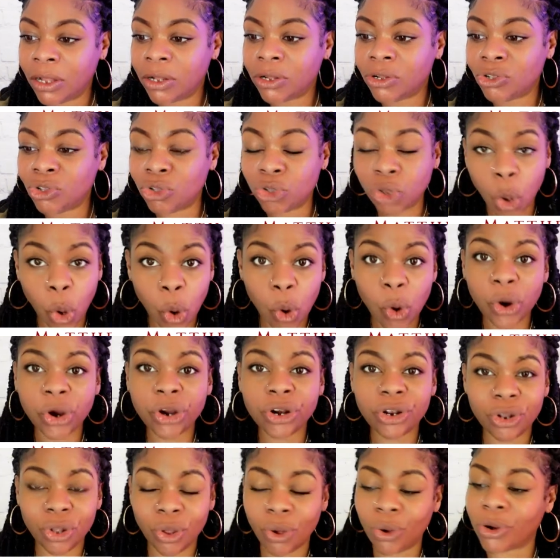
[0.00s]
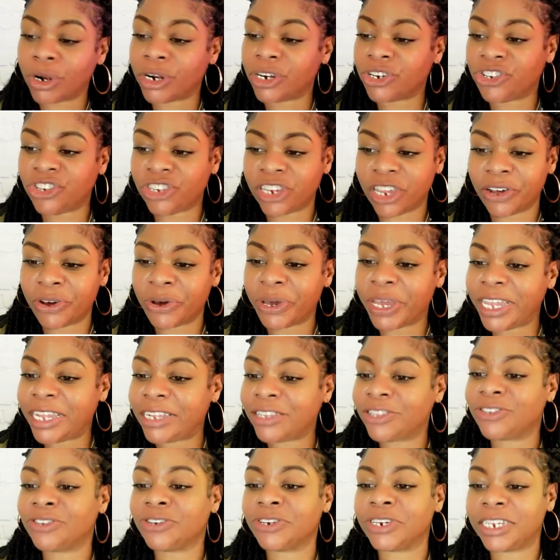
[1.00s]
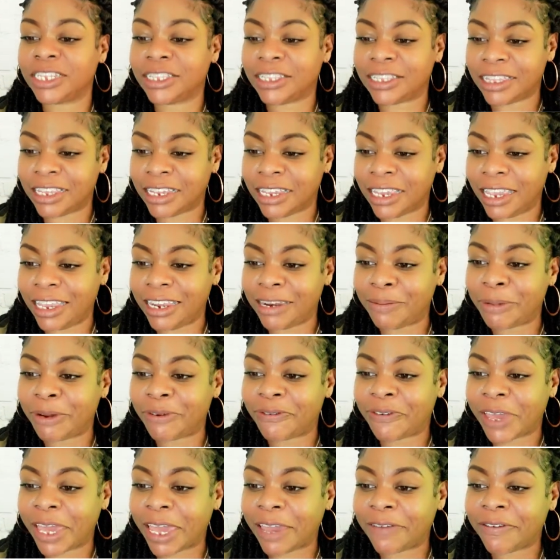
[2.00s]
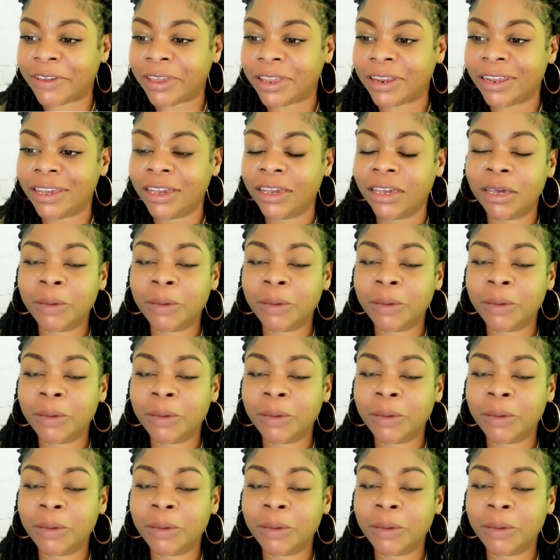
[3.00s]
Lord, Lord, shall enter into the kingdom of heaven,